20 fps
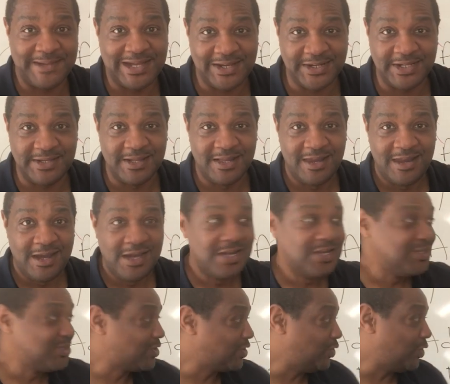about it.
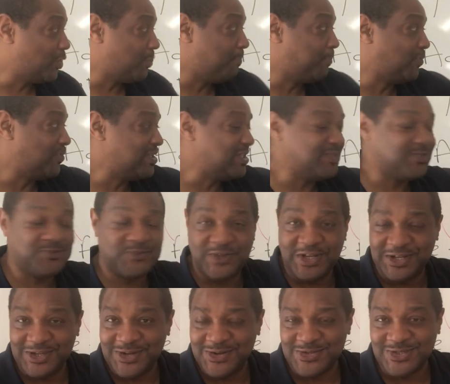So you can put these
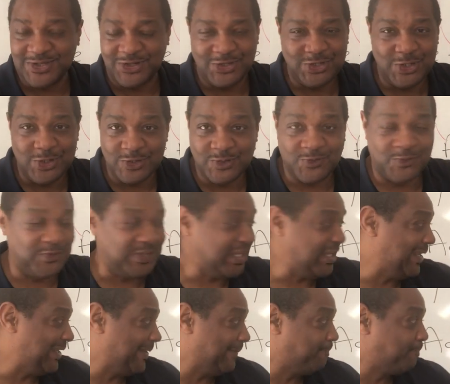videos on
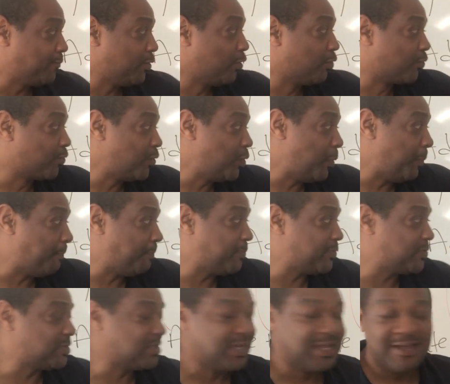newsfeed,
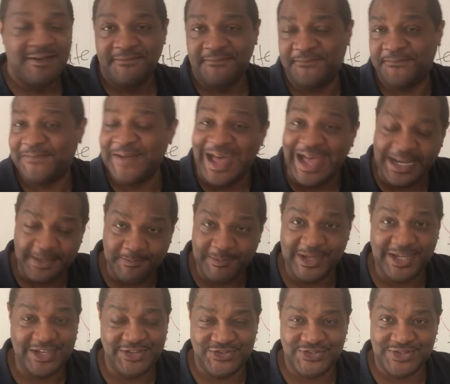groups, fan
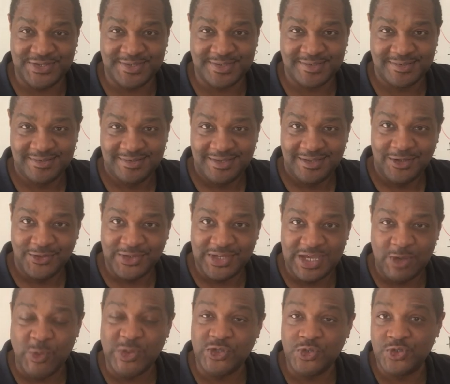pages.
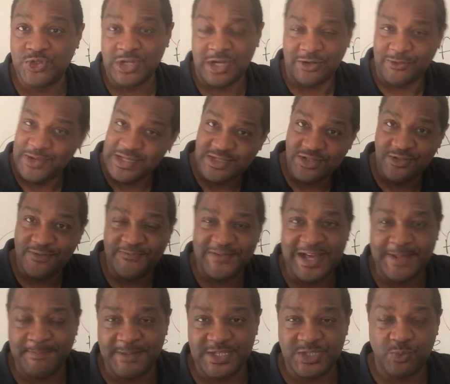Okay, when you start creating your
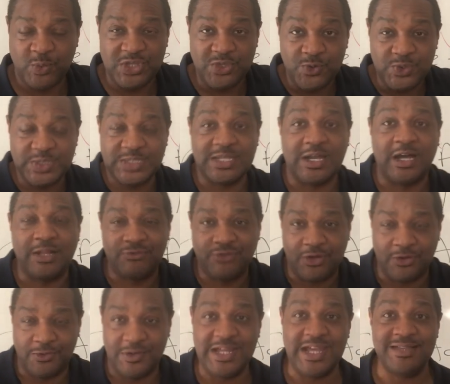fan pages, when you start
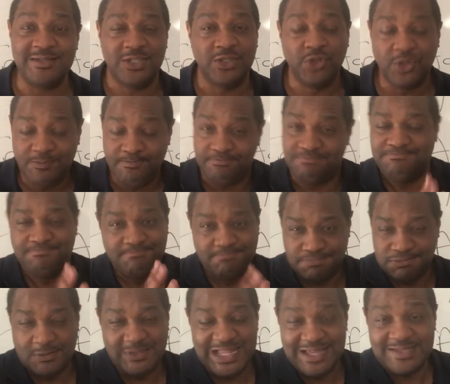creating, you can
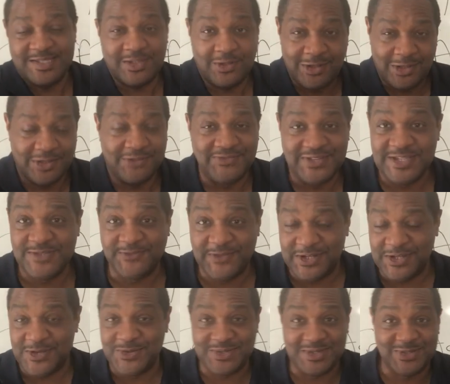place a lot of these
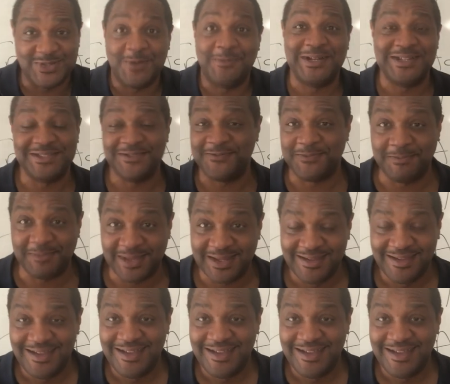videos in so many different